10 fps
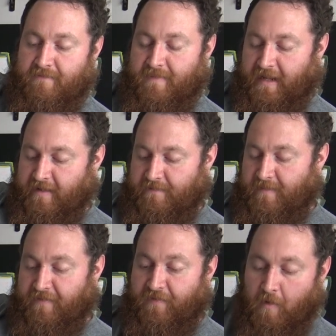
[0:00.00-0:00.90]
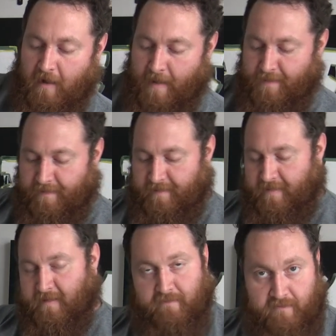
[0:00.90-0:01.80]
like a 4-up.
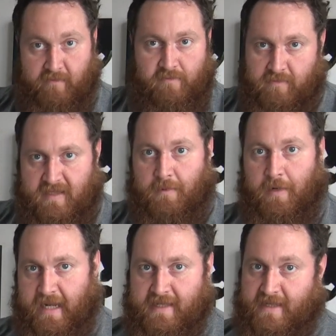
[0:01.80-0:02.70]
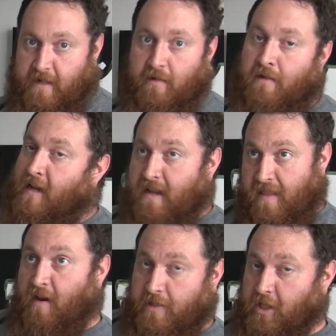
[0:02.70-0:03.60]
Someone gets their
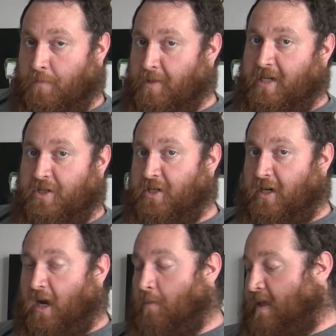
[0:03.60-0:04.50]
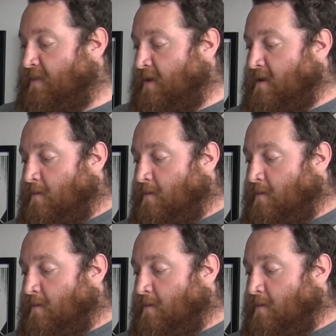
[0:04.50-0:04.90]
interpretation to go with,